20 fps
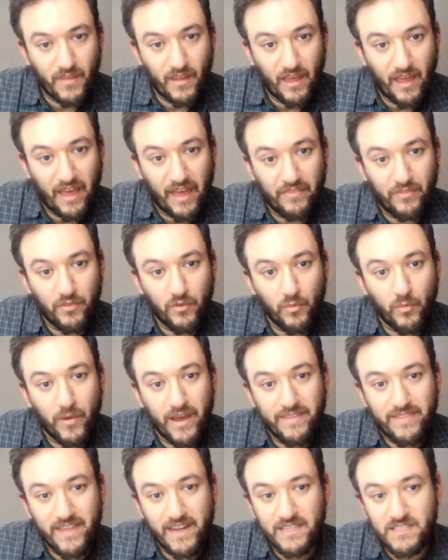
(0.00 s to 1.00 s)
And the way
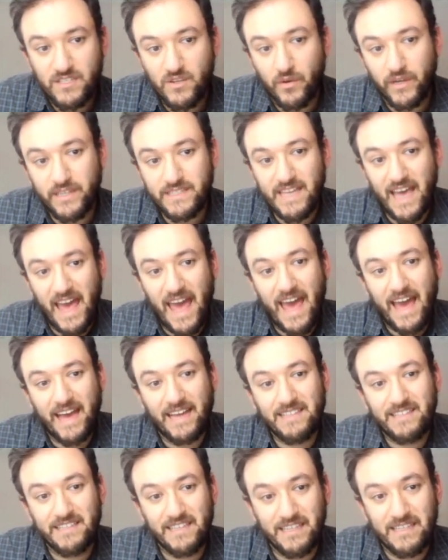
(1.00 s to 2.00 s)
that it's going to
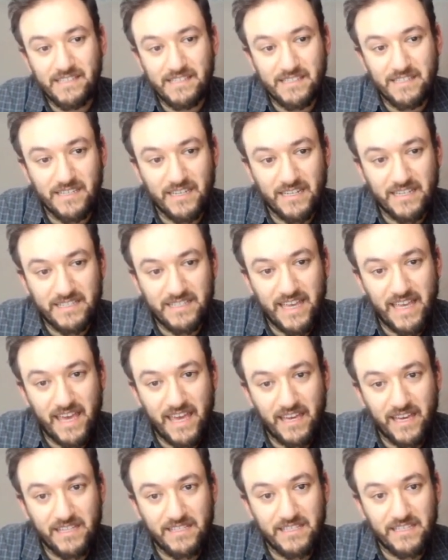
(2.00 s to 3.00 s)
act is it's going to
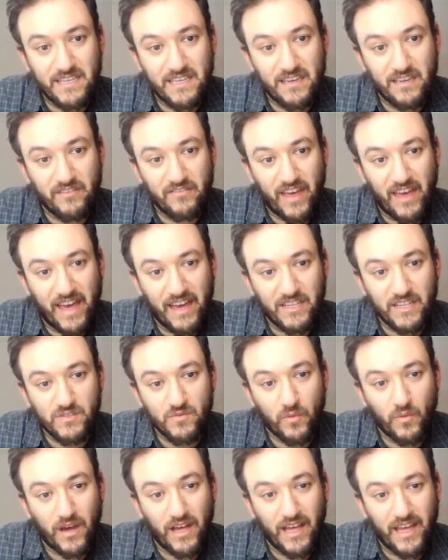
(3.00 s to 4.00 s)
take T of x,
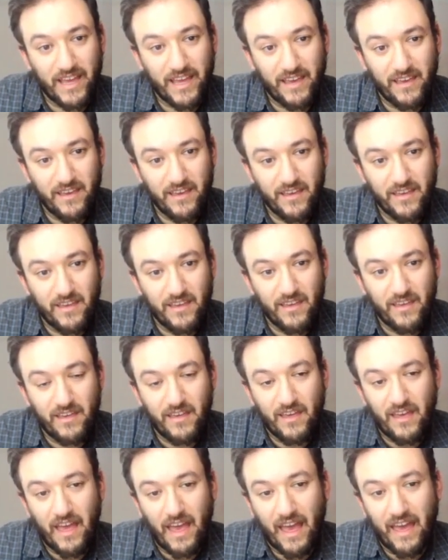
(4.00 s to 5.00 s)
y
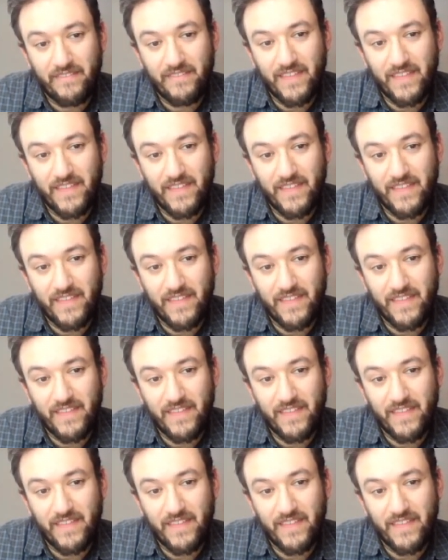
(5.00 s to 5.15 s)
and